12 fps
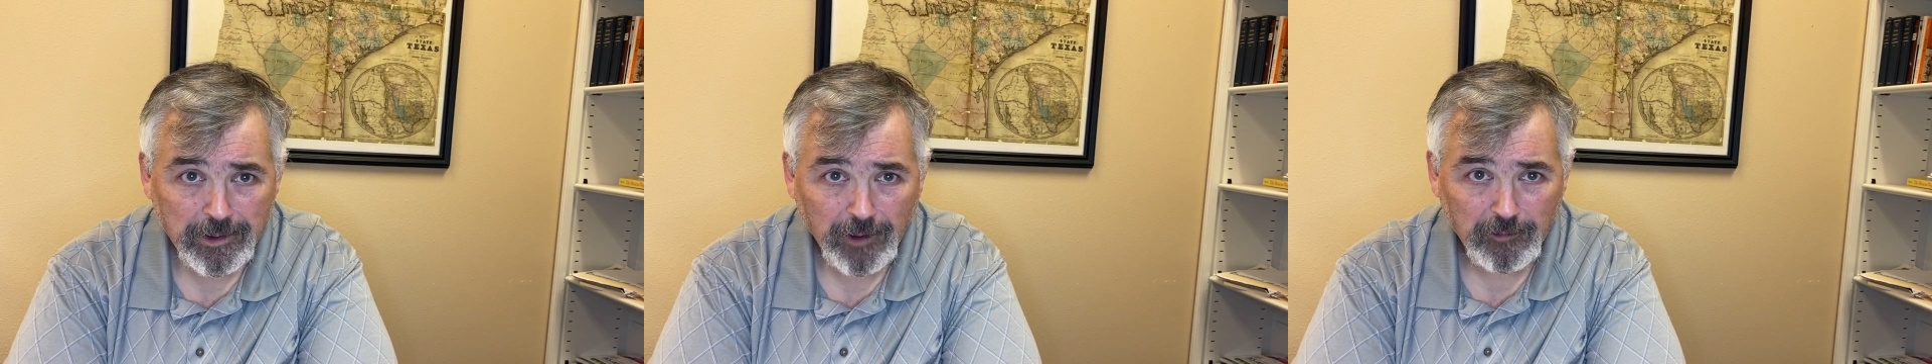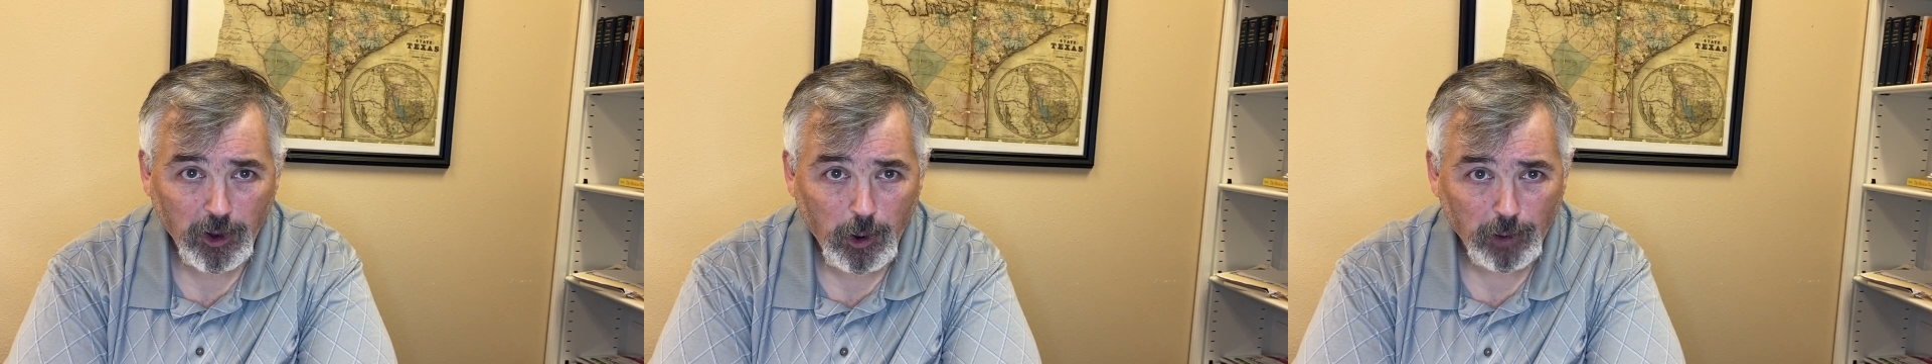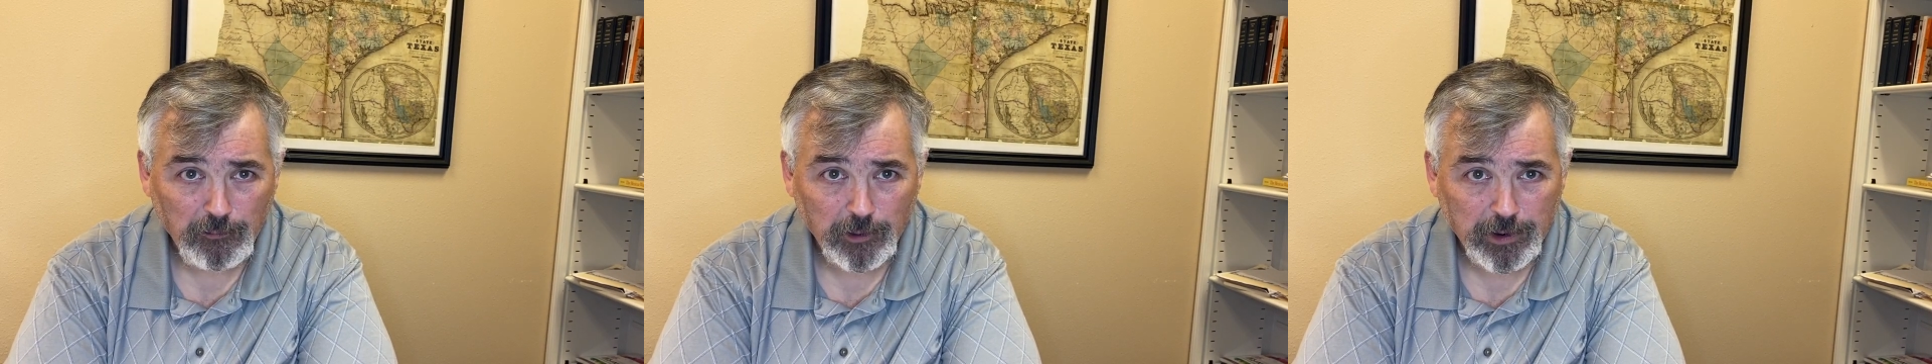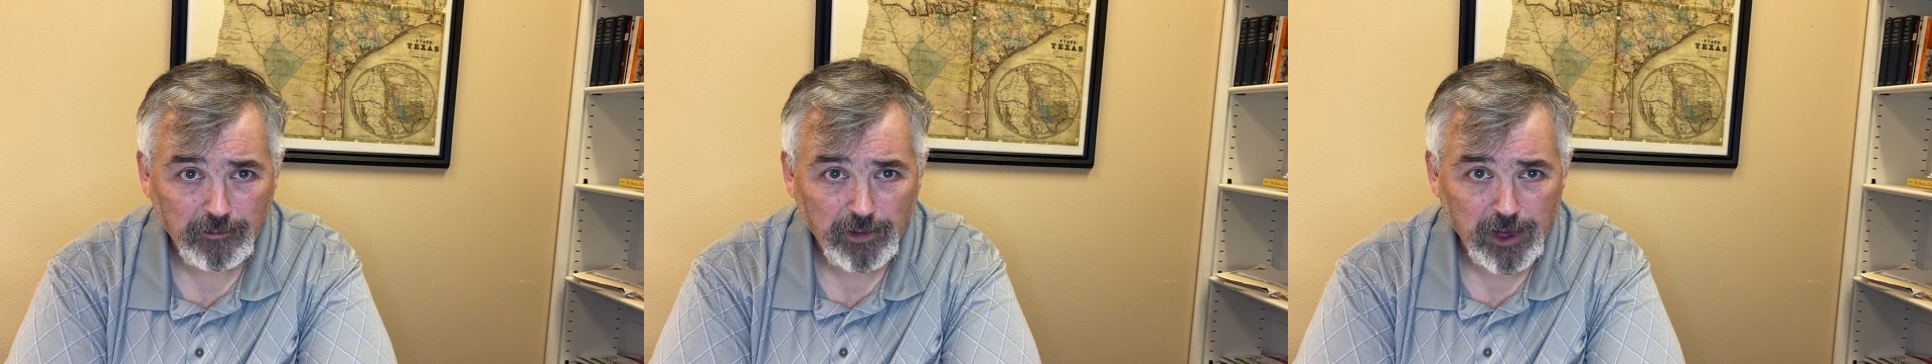of the
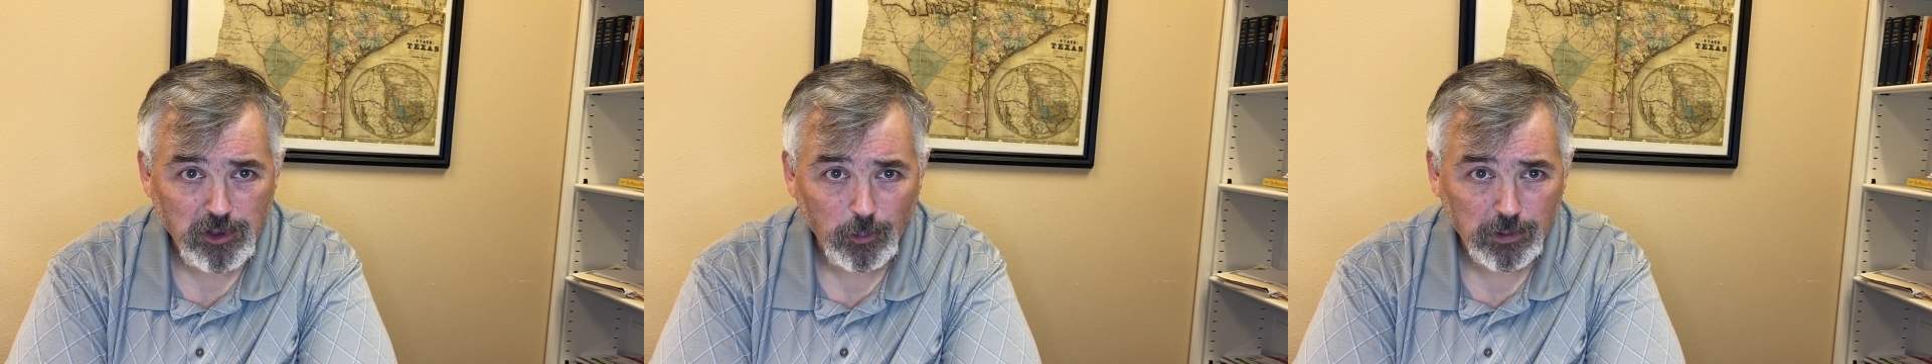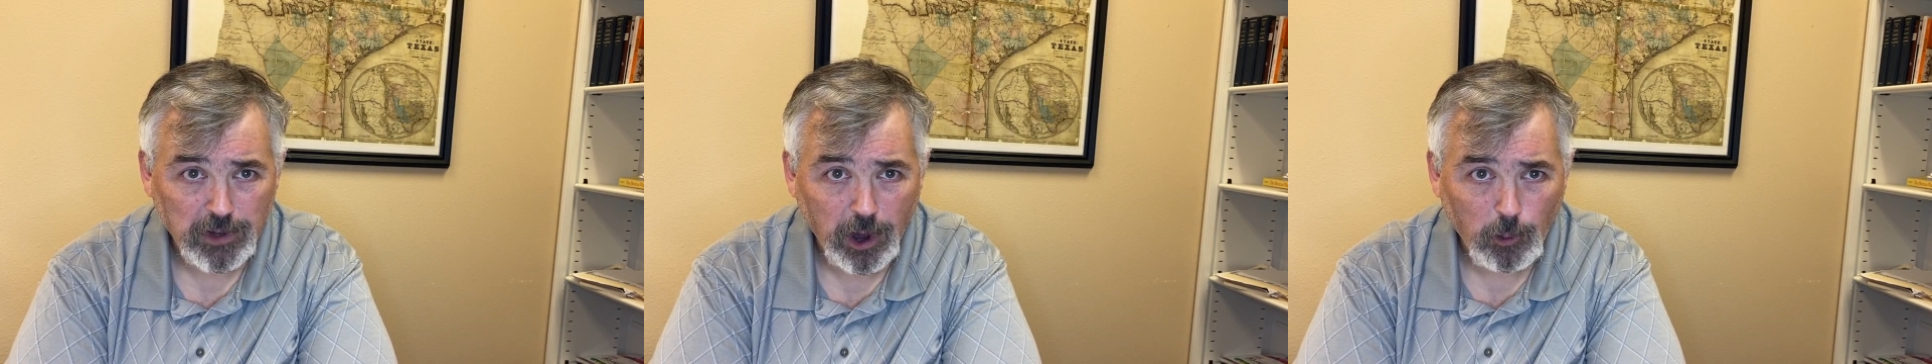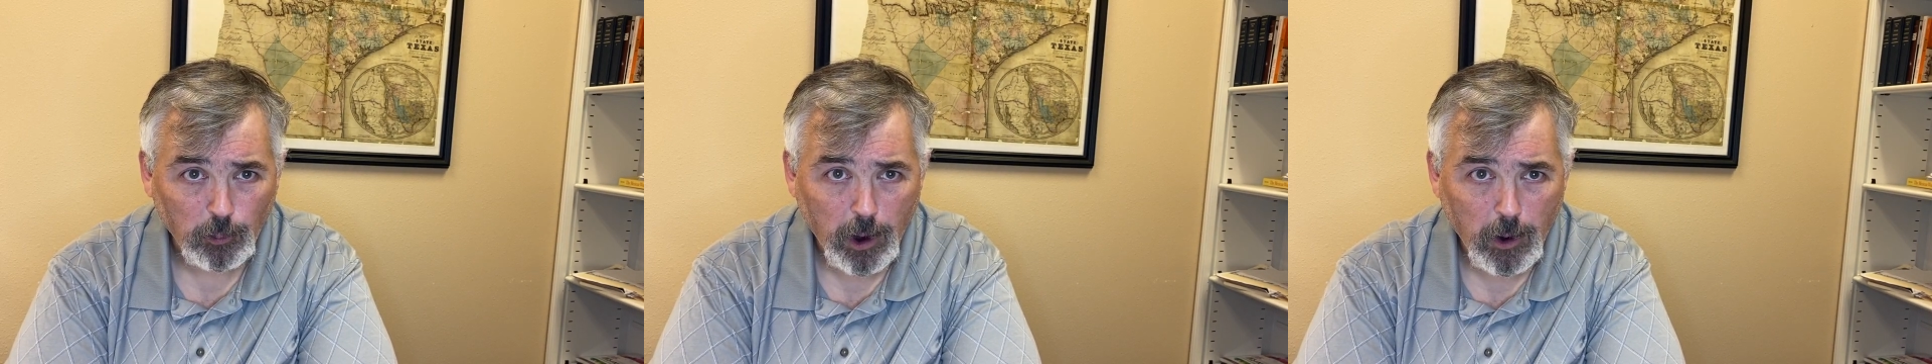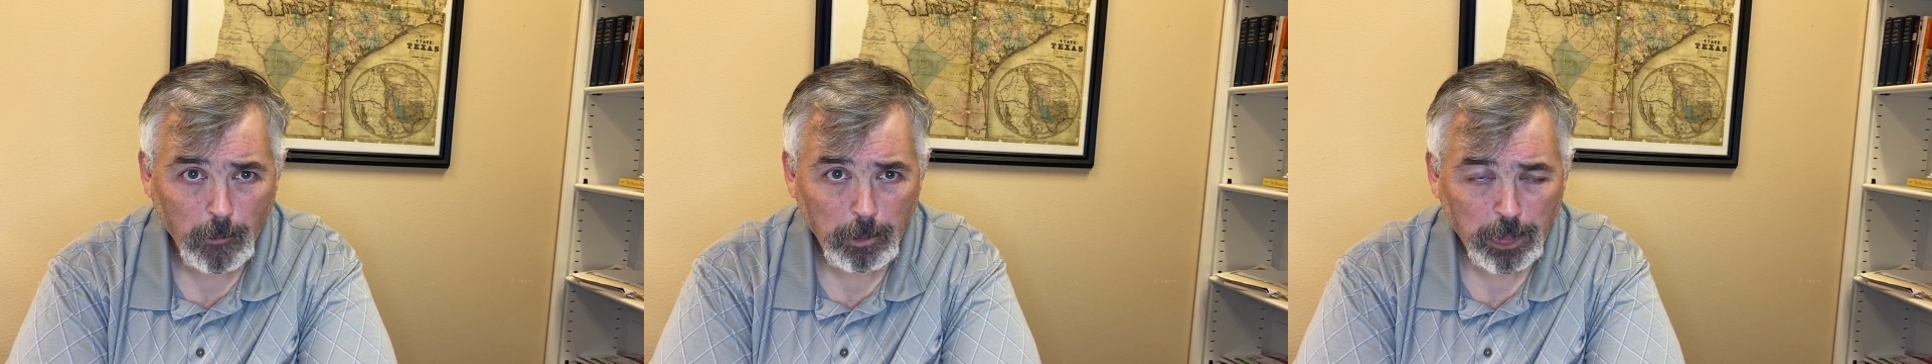Hartford Convention was all
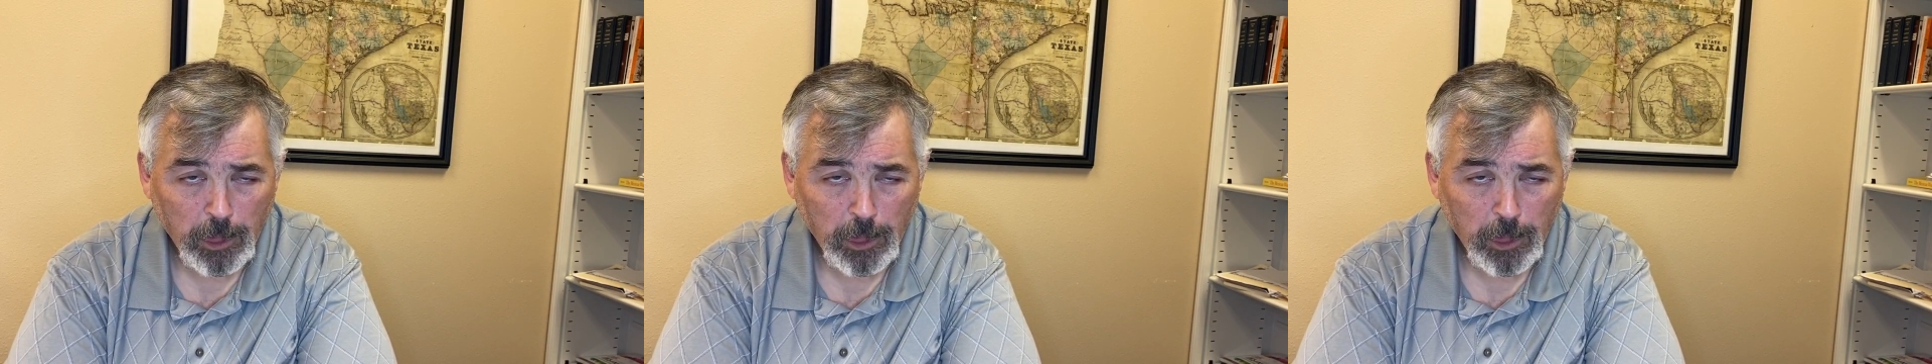wrong.